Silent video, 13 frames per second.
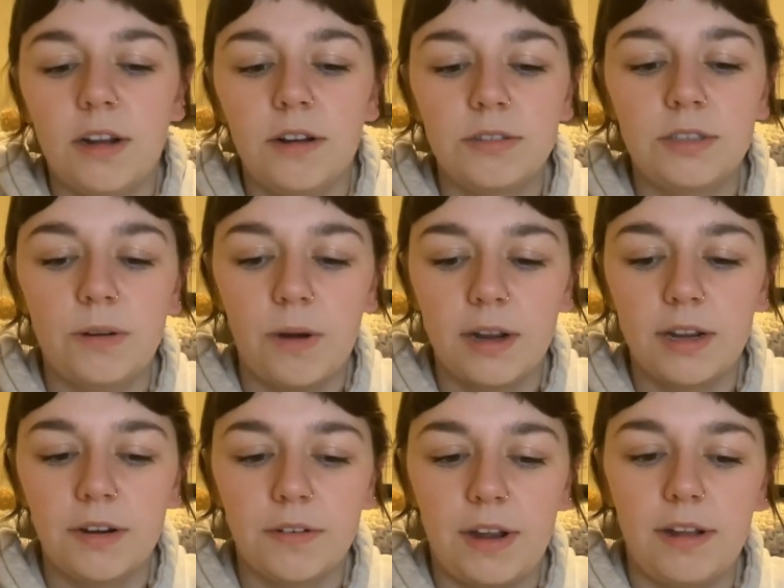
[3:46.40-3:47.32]
so
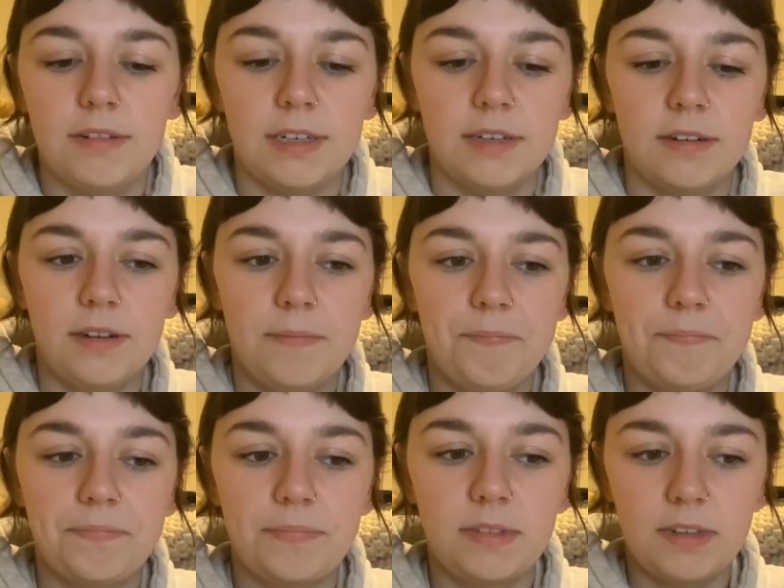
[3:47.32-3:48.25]
walking around and
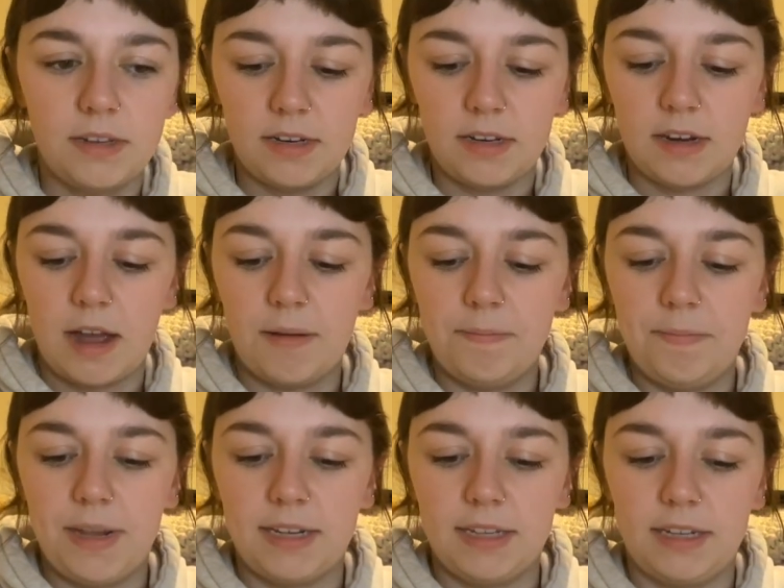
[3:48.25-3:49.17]
not
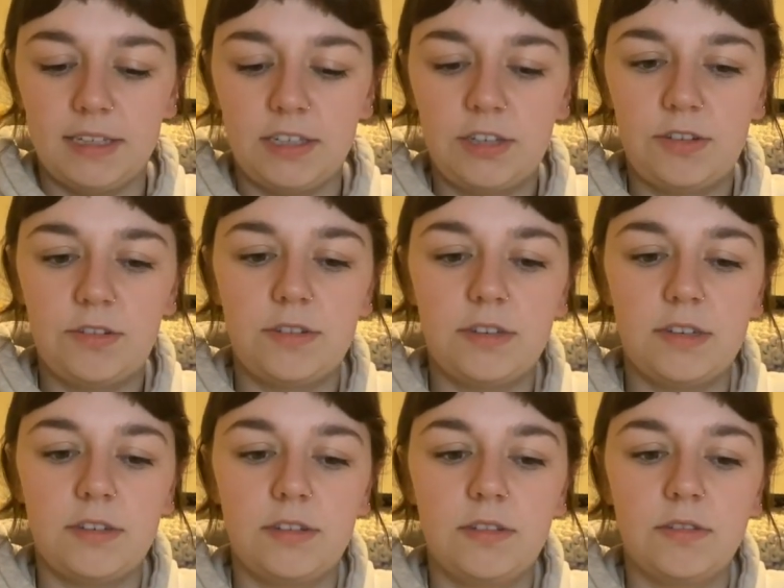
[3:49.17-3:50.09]
being like
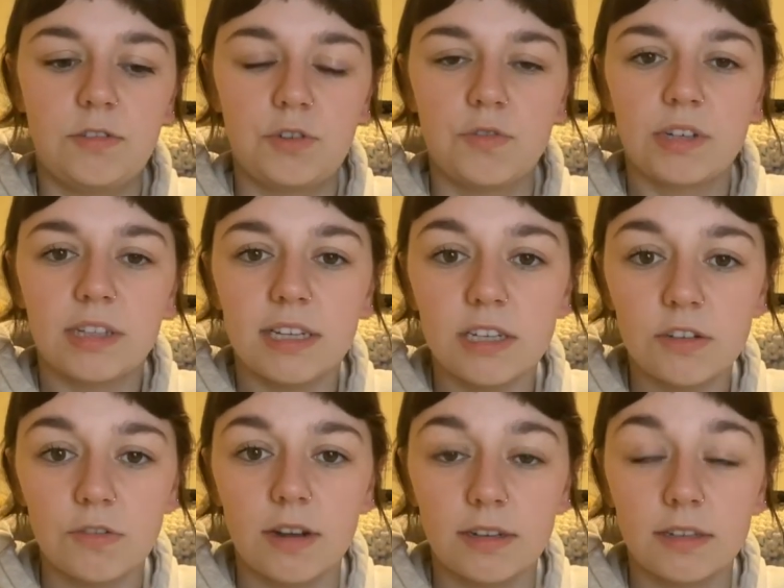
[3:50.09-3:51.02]
strictly
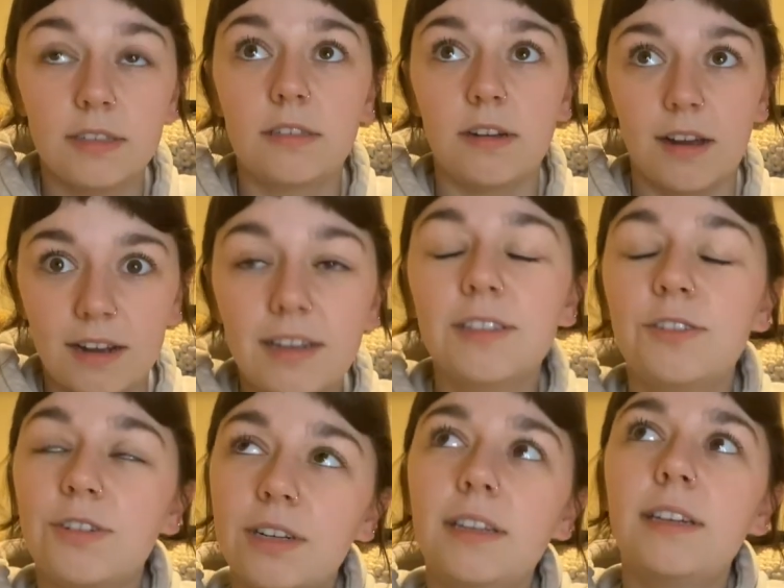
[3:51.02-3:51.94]
stuck
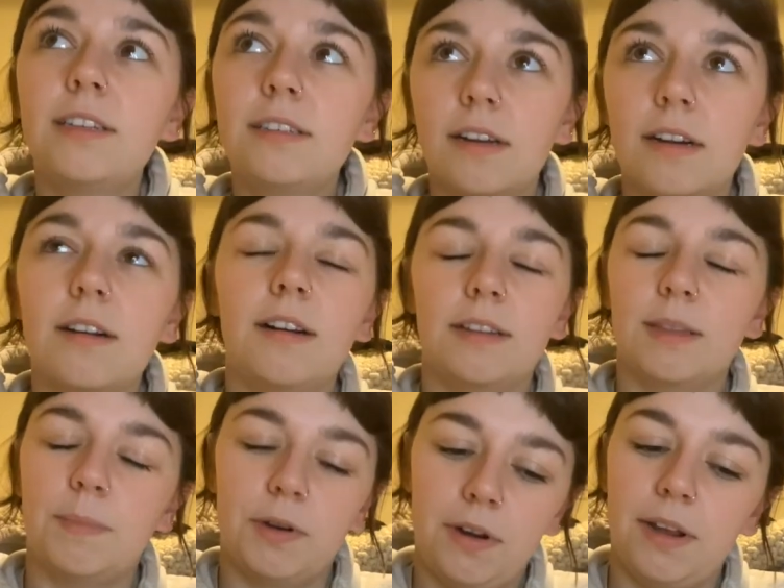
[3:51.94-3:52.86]
on the
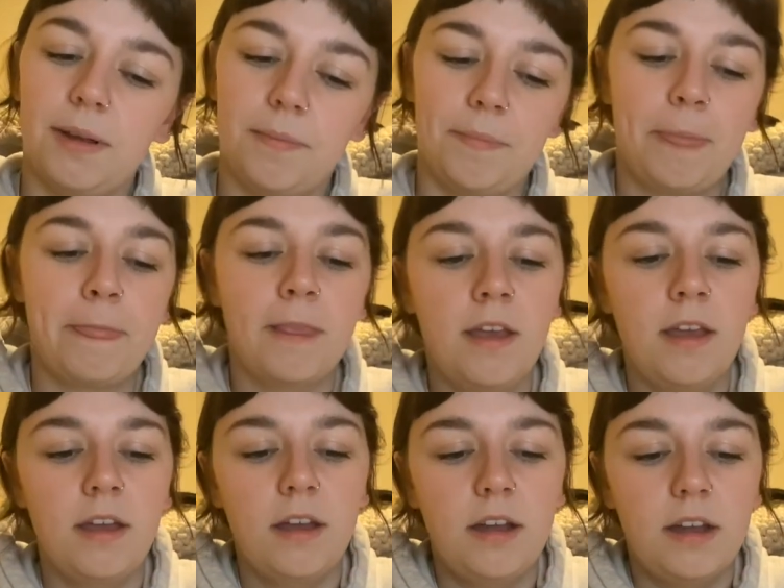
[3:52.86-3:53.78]
podium.
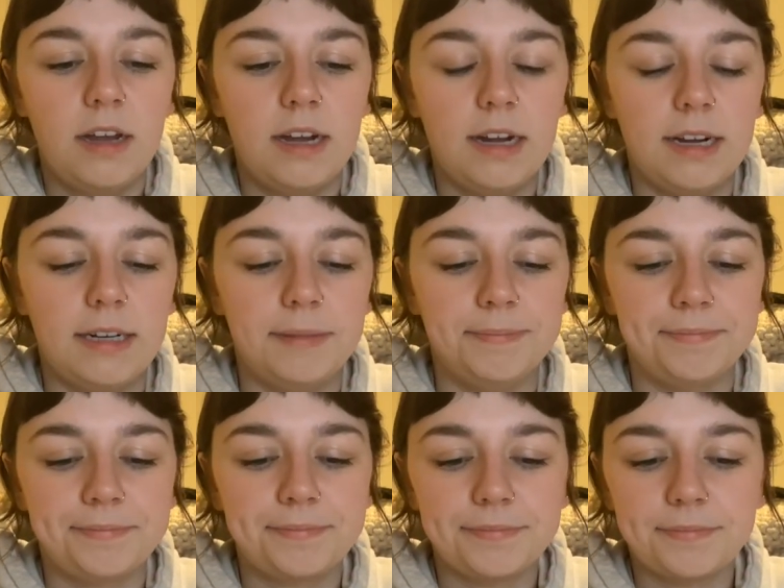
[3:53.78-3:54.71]

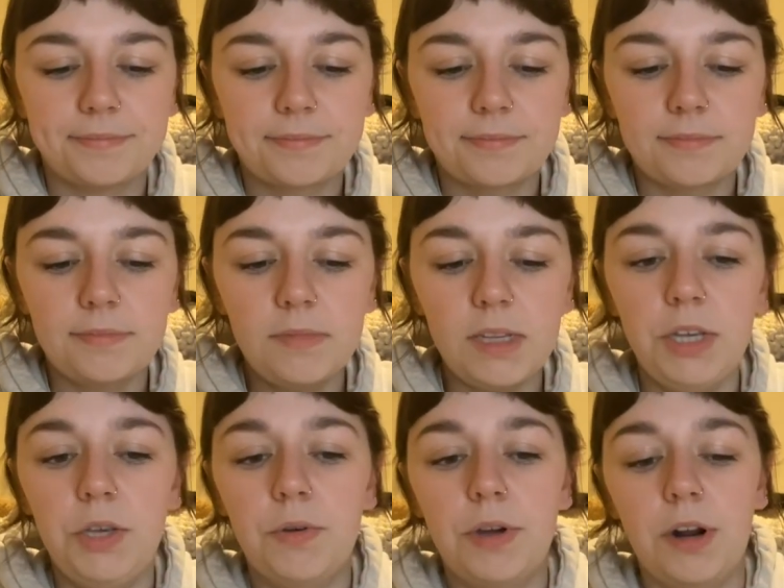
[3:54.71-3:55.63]

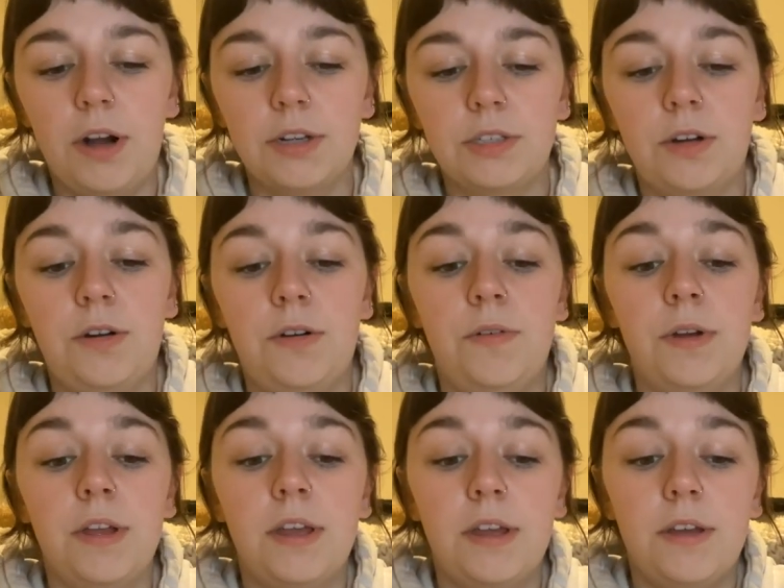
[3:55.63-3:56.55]
You could also
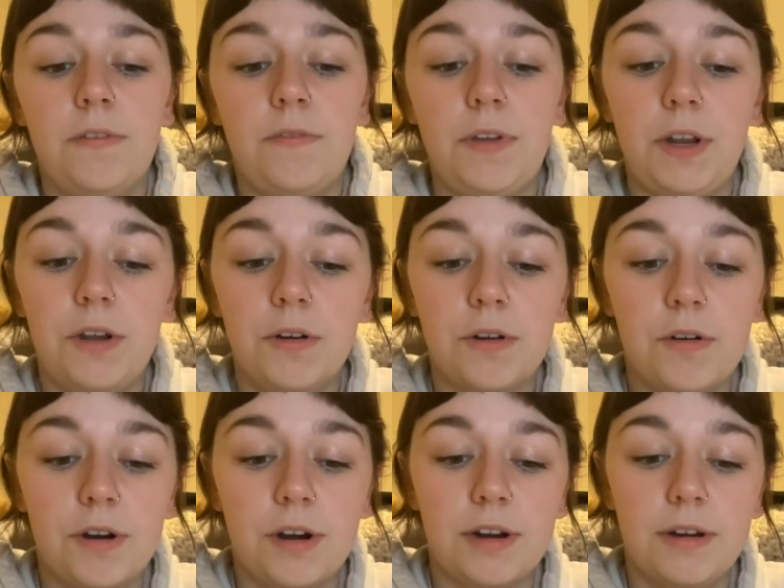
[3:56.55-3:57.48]
video
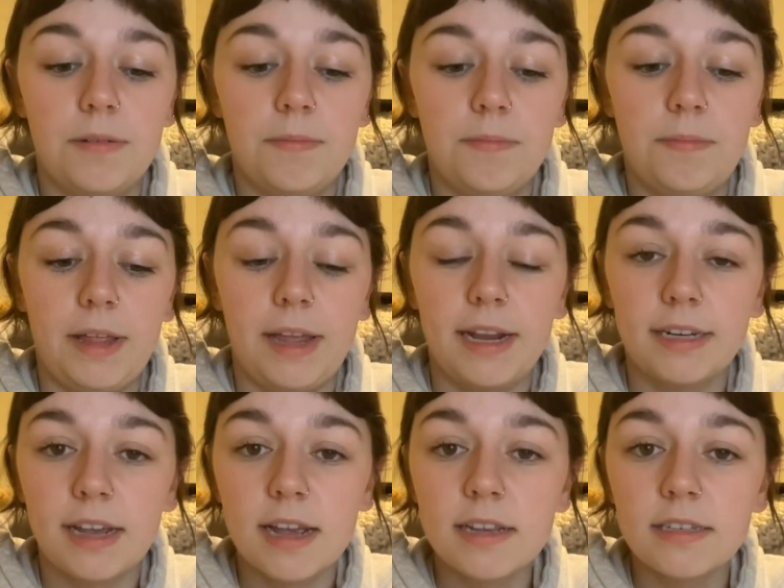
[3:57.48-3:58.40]
record playing
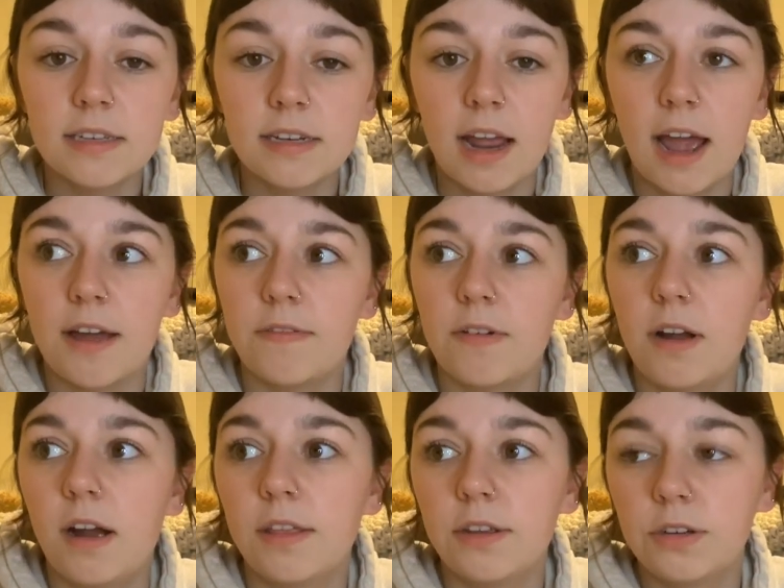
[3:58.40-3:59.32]
tests and have
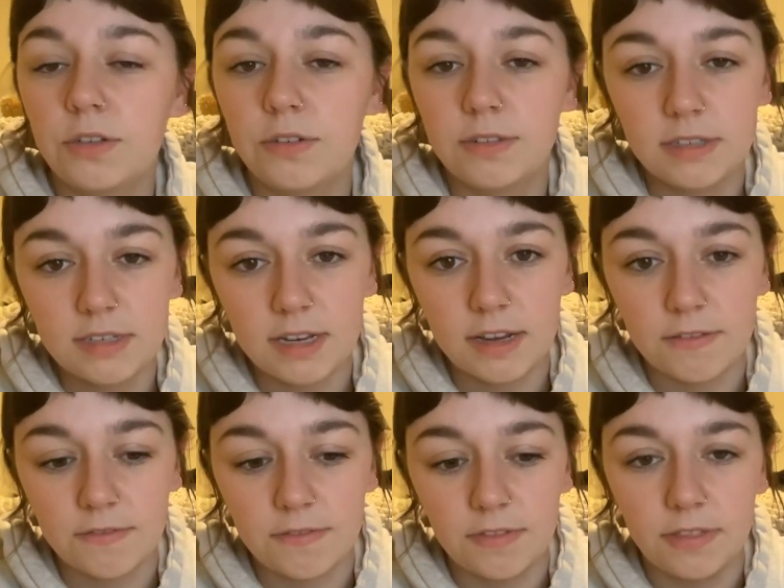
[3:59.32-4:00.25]
other students
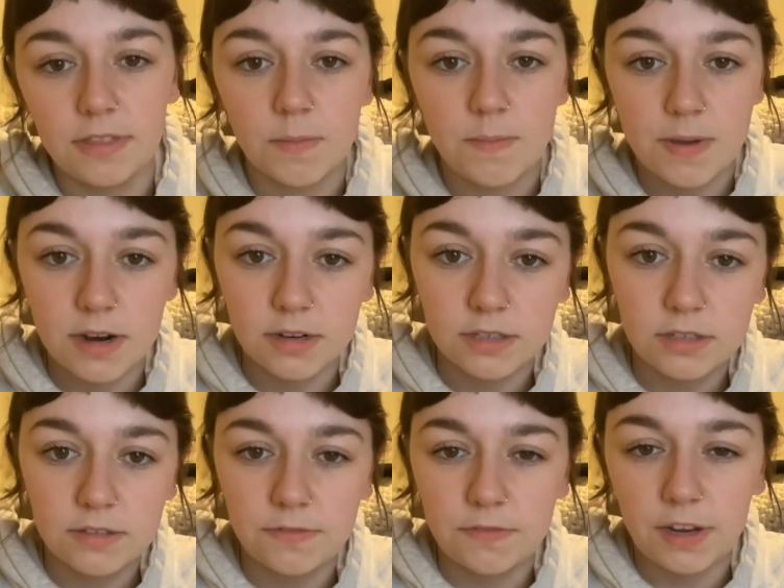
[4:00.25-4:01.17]
give their
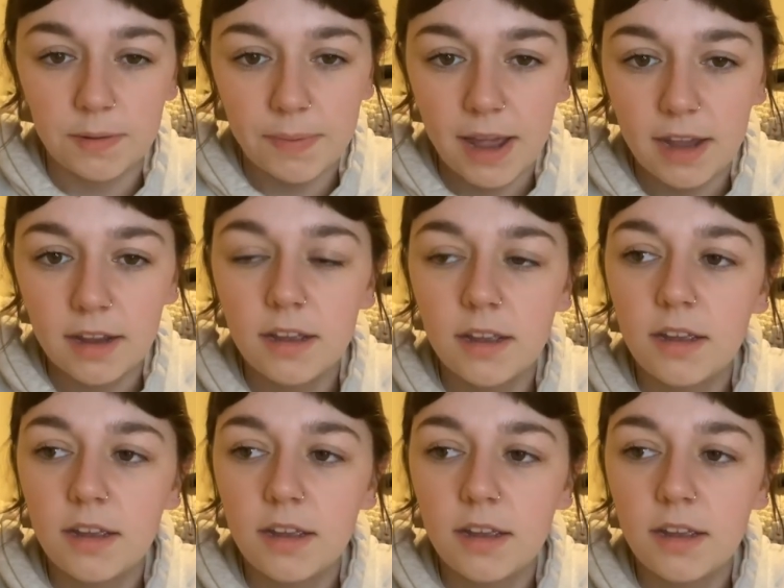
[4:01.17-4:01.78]
peers feedback.